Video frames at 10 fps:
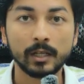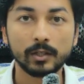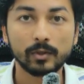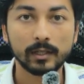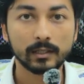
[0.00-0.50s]

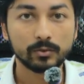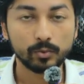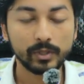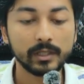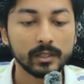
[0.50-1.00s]
you'll get
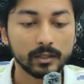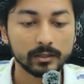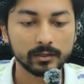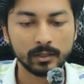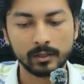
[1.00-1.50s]
3
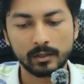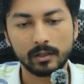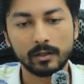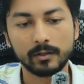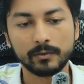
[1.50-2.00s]
years
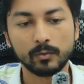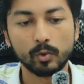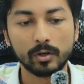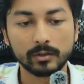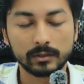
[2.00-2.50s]
of
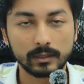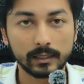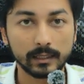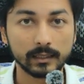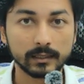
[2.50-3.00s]
work
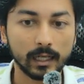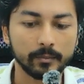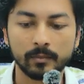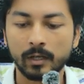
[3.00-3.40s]
seeking time.